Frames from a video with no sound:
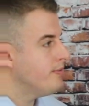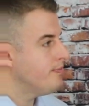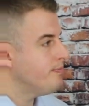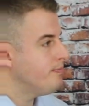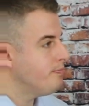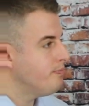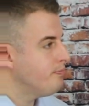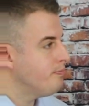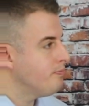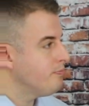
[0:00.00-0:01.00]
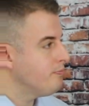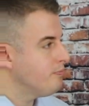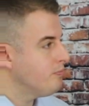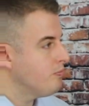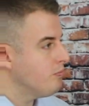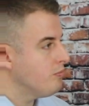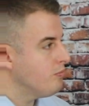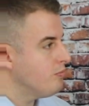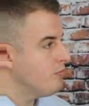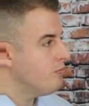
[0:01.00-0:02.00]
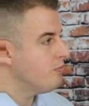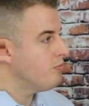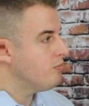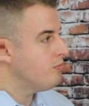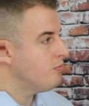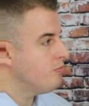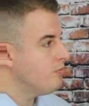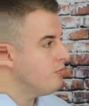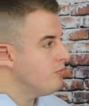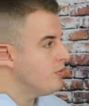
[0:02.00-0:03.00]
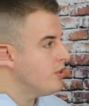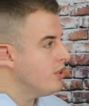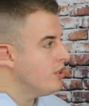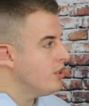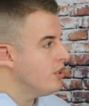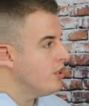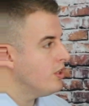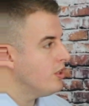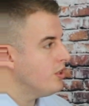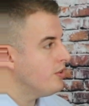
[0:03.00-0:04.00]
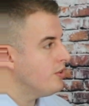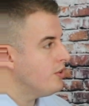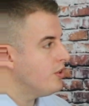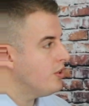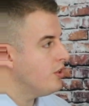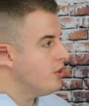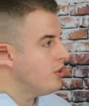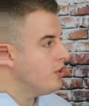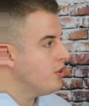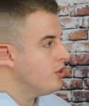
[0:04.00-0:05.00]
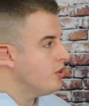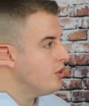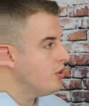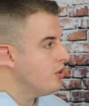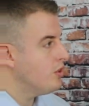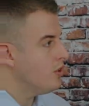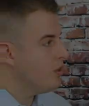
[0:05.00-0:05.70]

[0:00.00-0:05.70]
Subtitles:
[no speech]